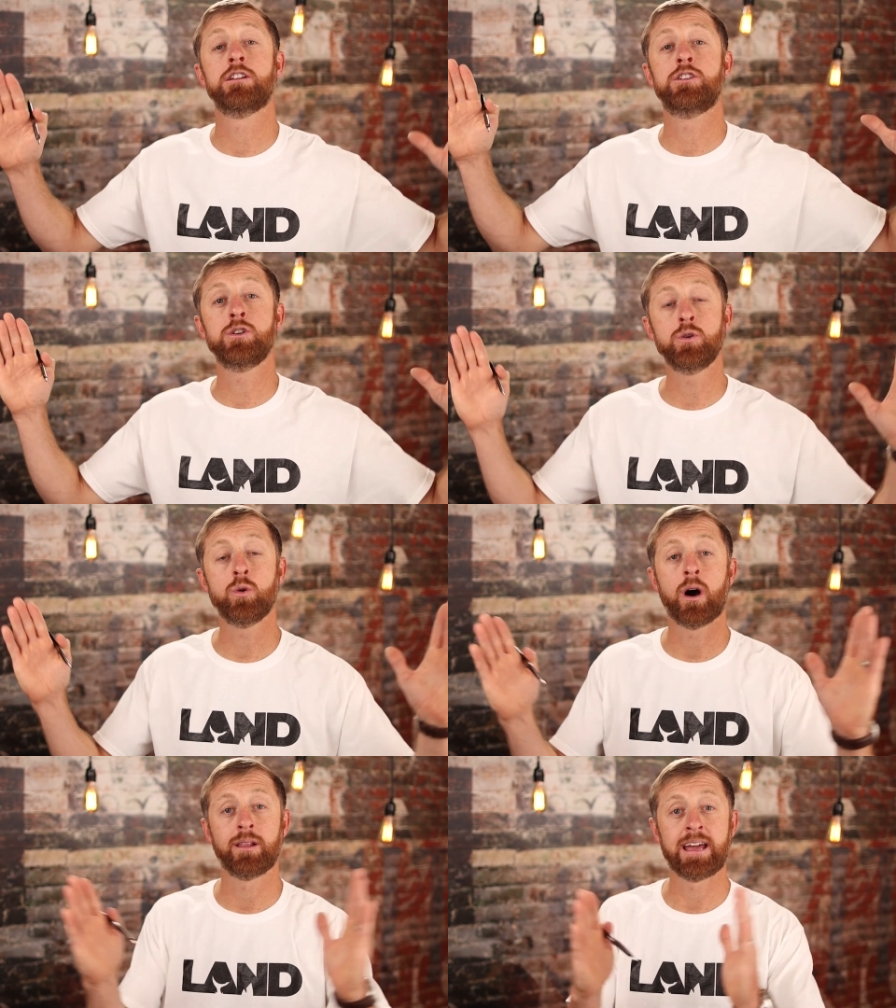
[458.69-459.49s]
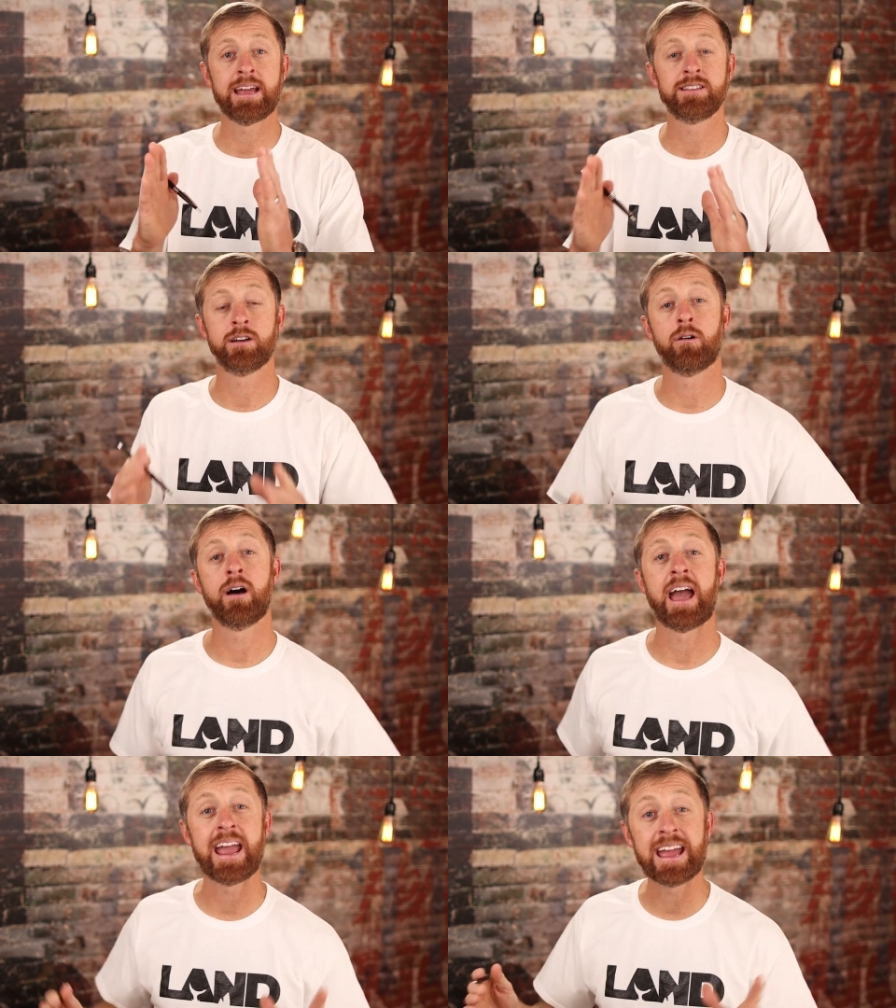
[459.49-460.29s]
to do a land
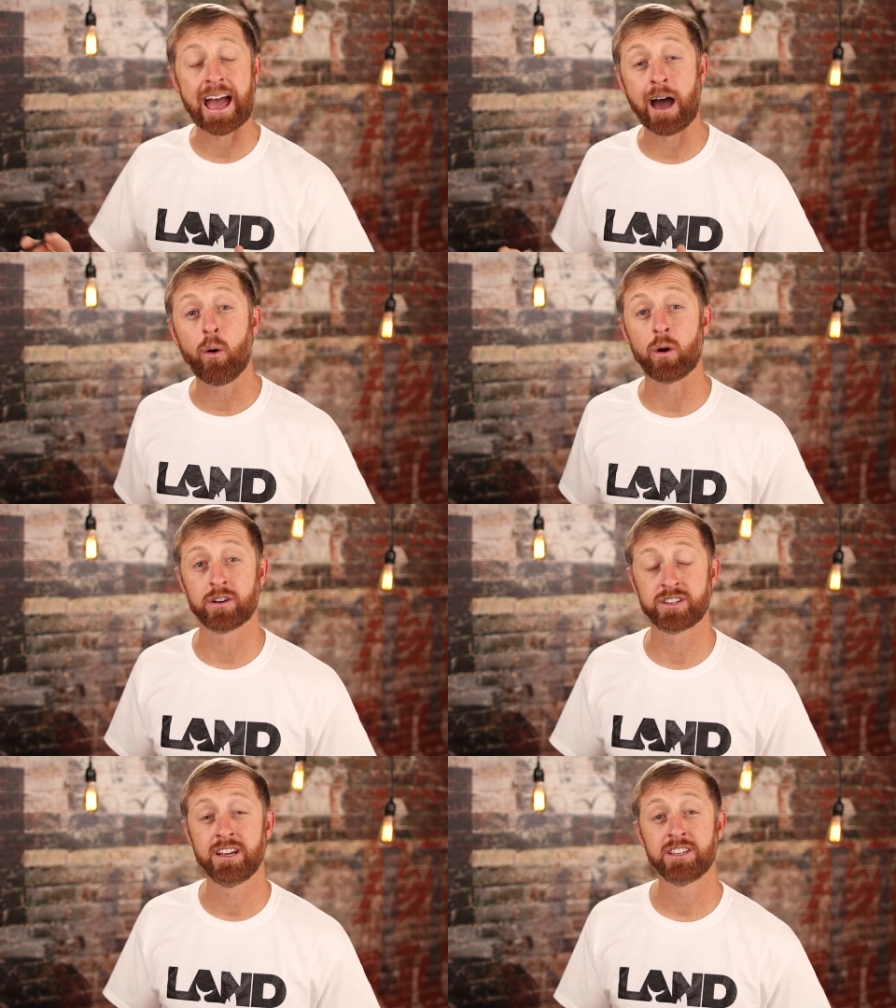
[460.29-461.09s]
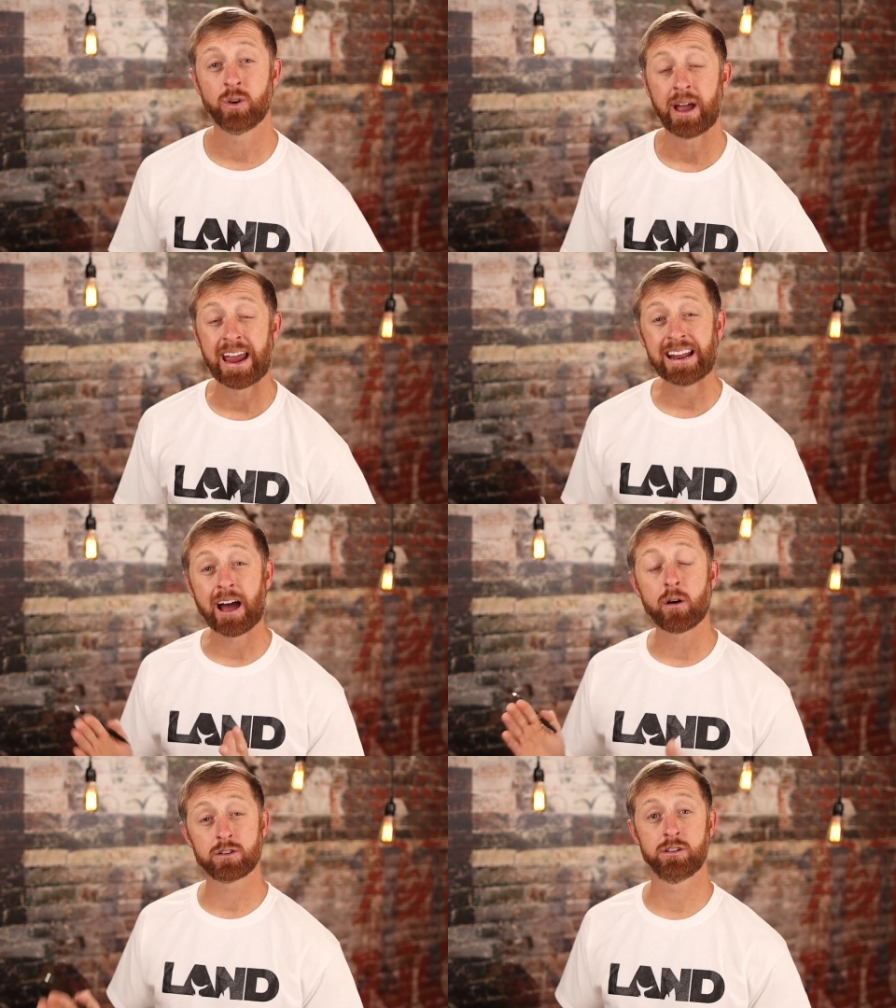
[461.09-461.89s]
deal, eight hours. So eight
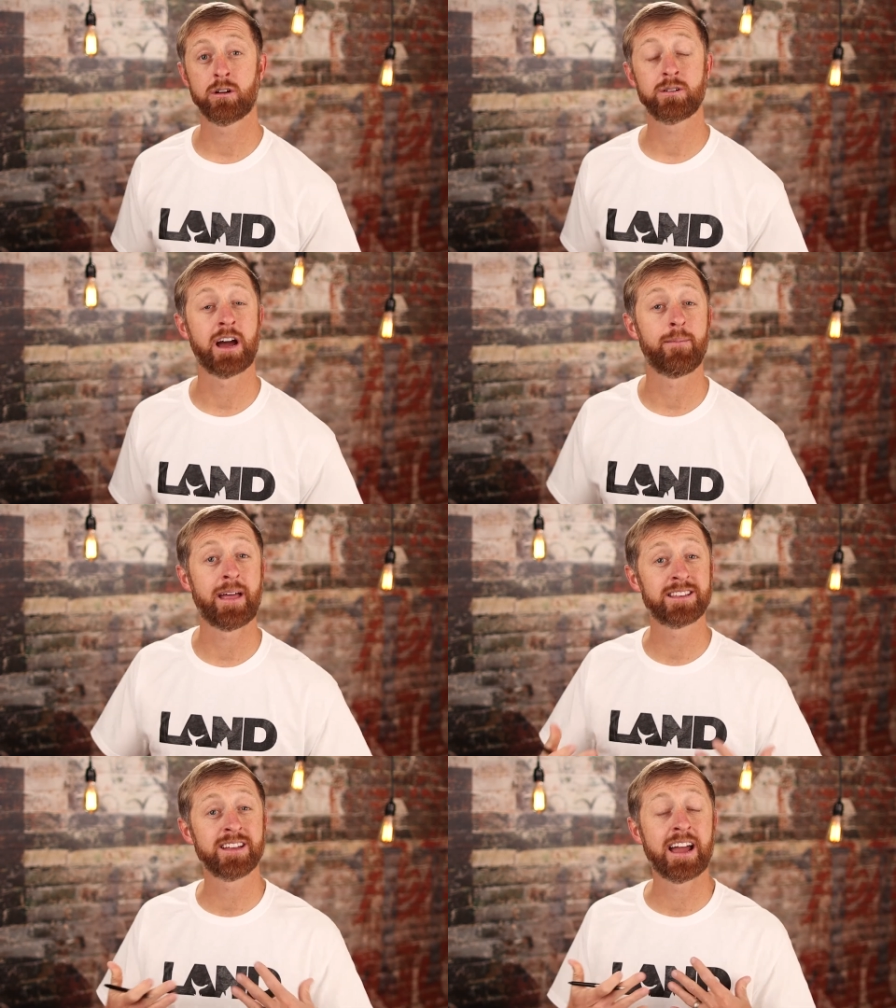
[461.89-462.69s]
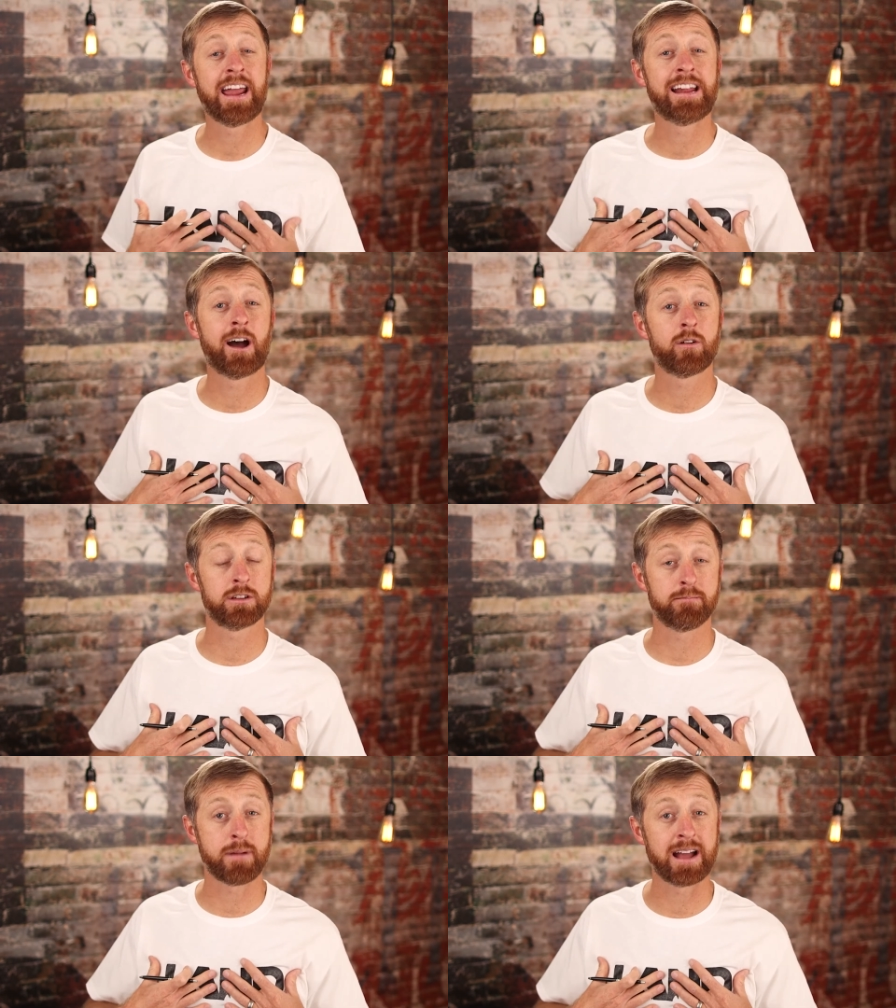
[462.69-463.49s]
hours of their time. That's not eight
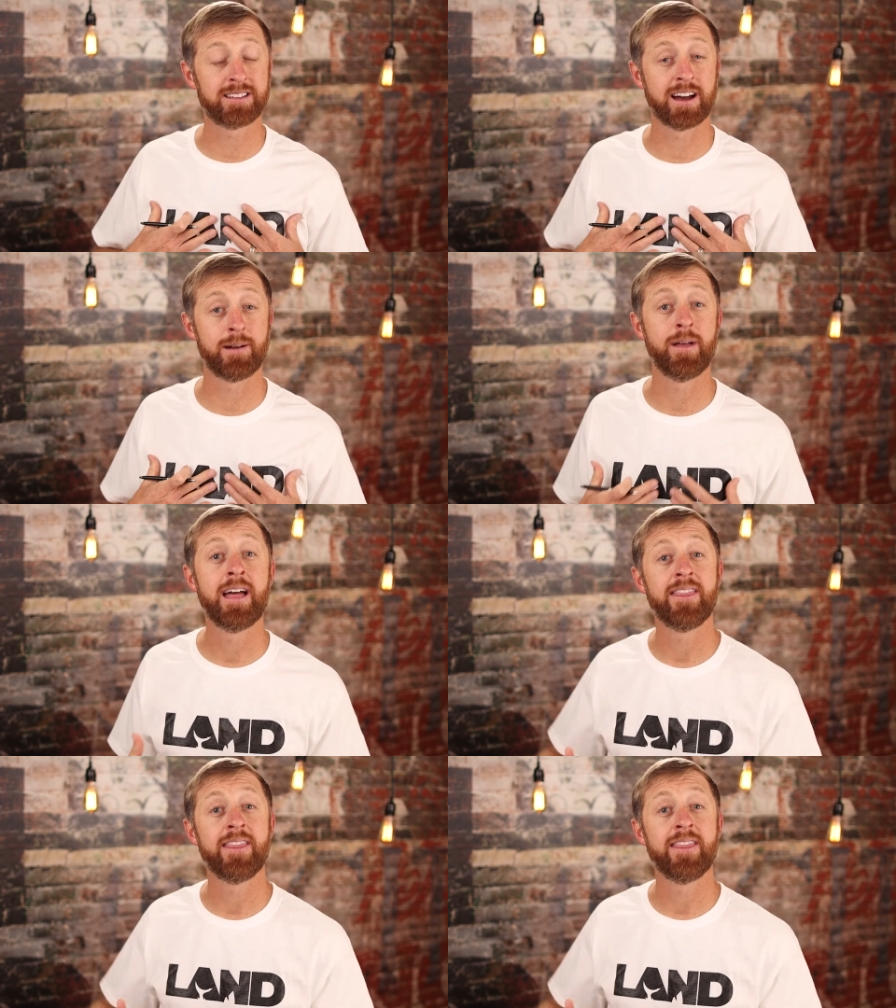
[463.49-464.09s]
hours of my time.